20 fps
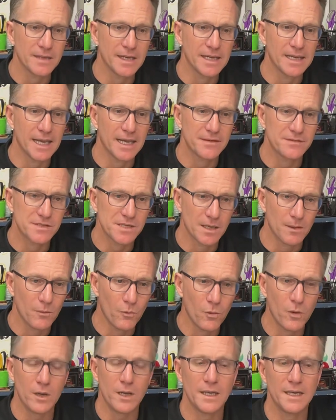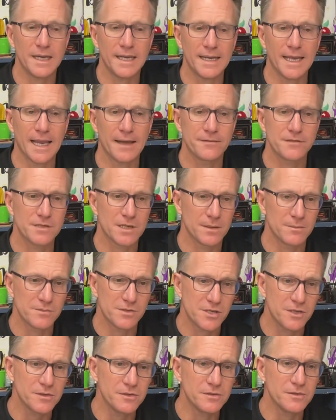He gave some one, he gave some
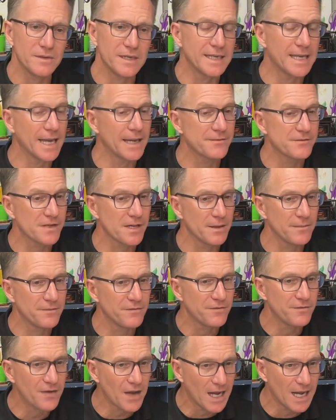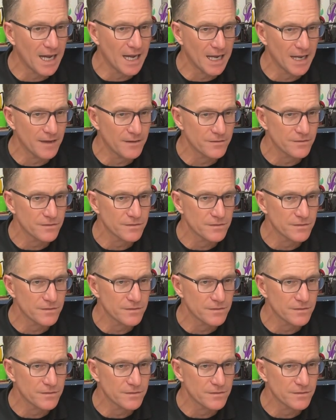two, he gave some five,